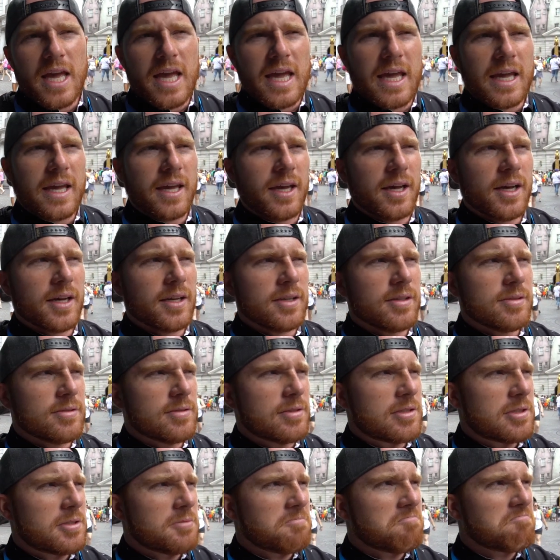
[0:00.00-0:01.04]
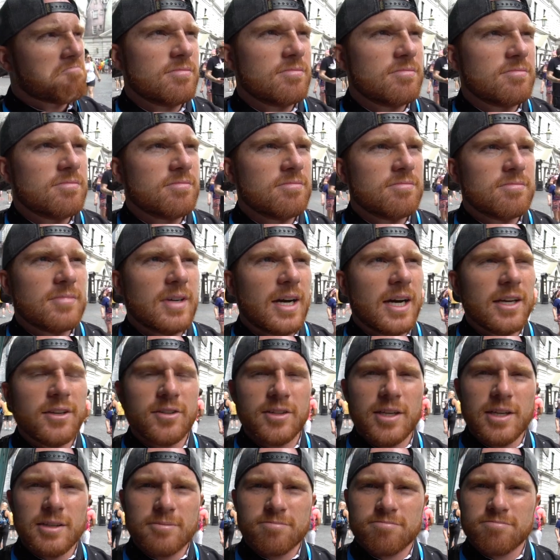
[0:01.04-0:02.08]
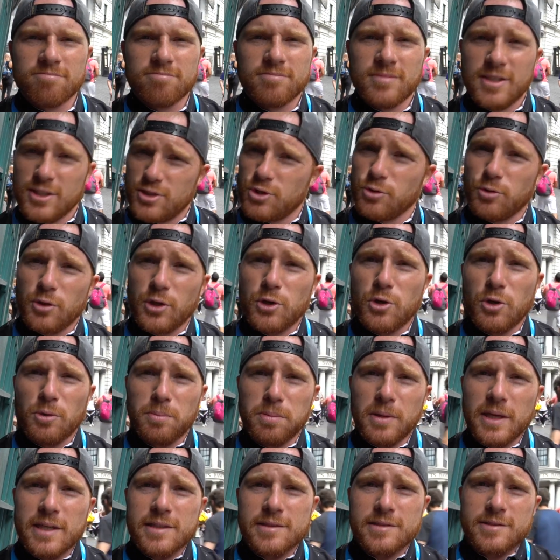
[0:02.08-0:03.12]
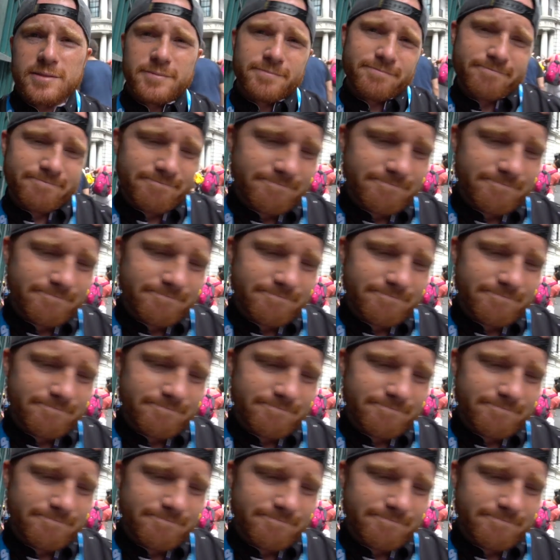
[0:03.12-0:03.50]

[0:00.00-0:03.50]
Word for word: and I don't know, that's a really cool place.